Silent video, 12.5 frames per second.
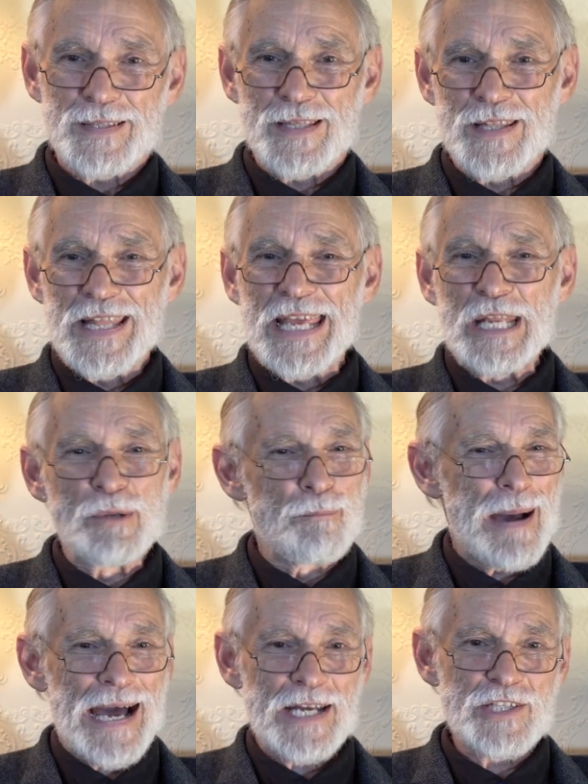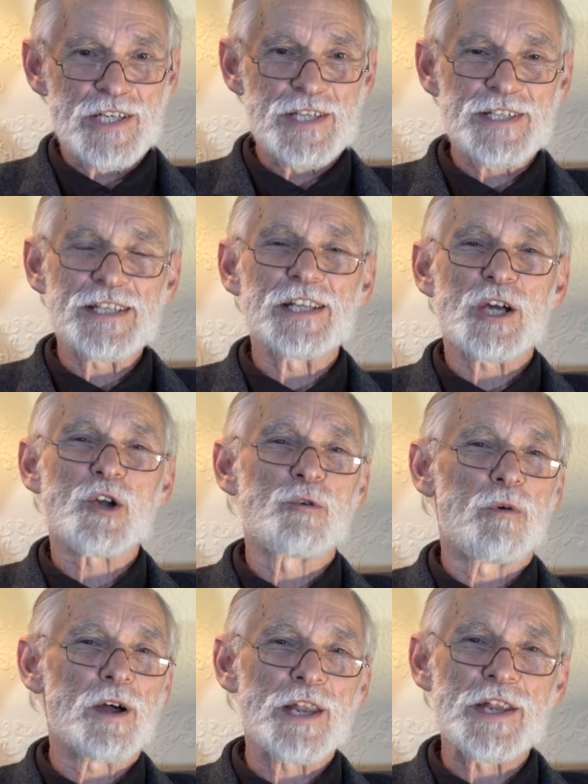And then marches
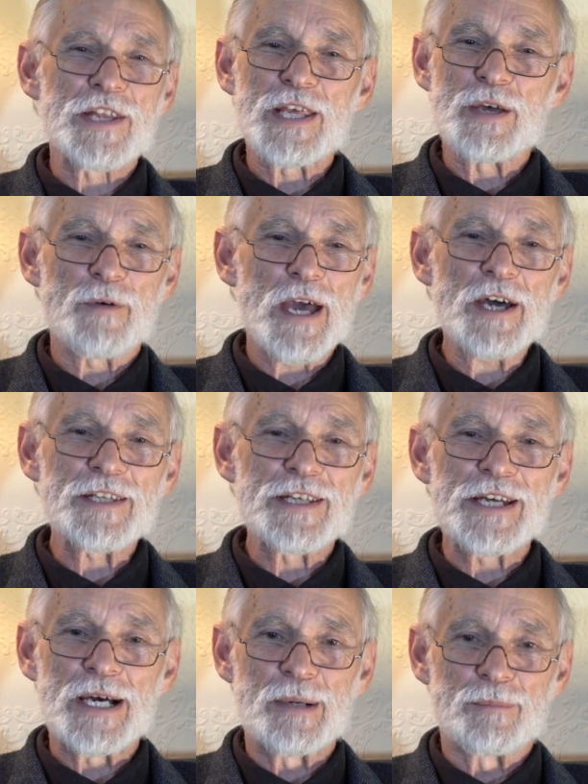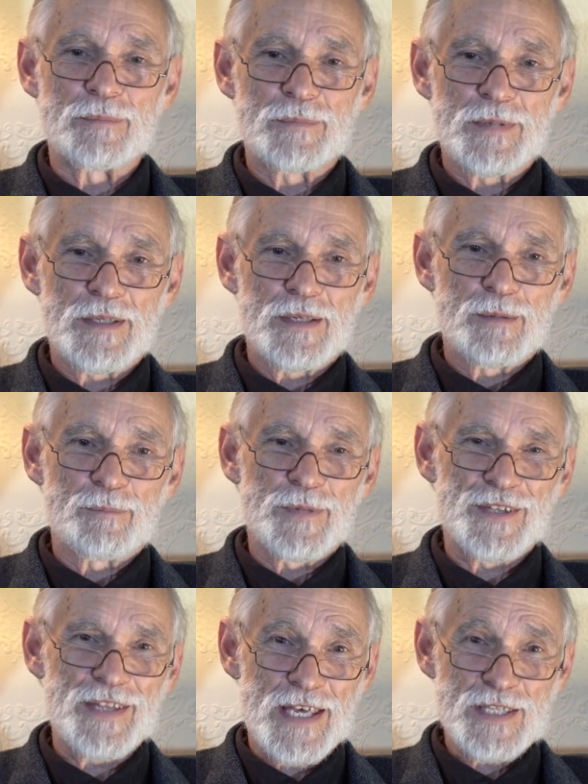inequality of outcome,
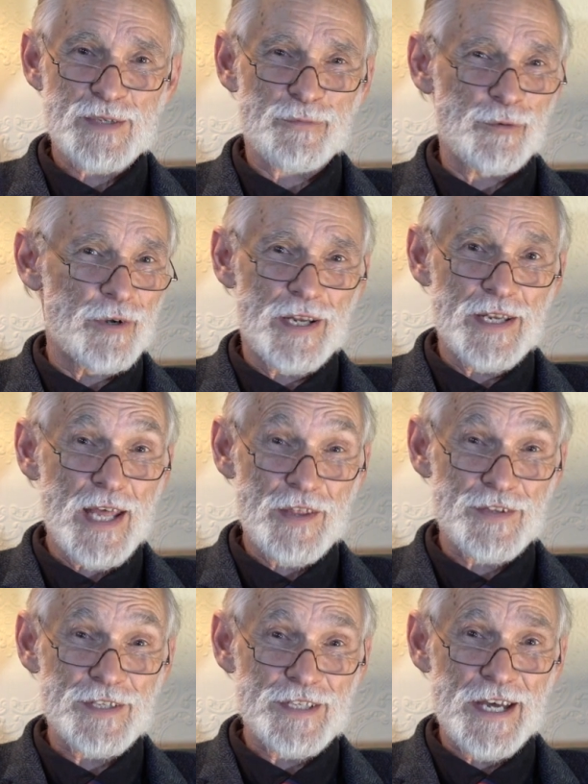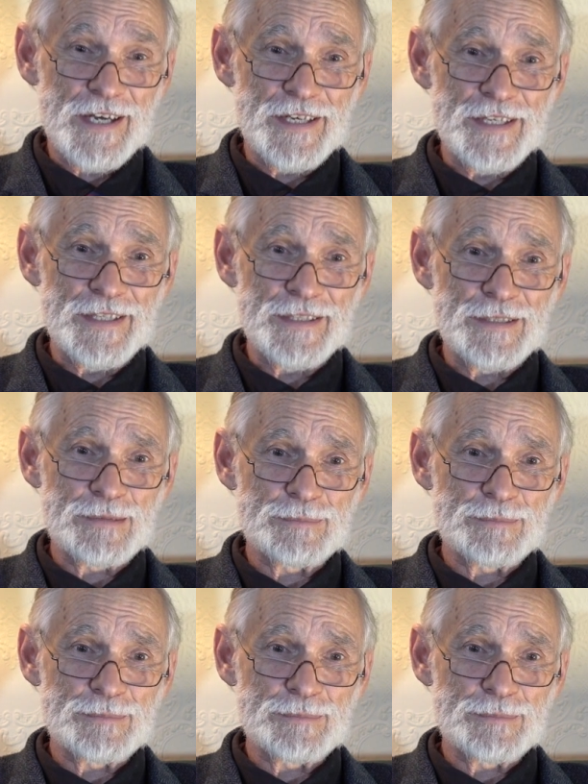but that's for another day.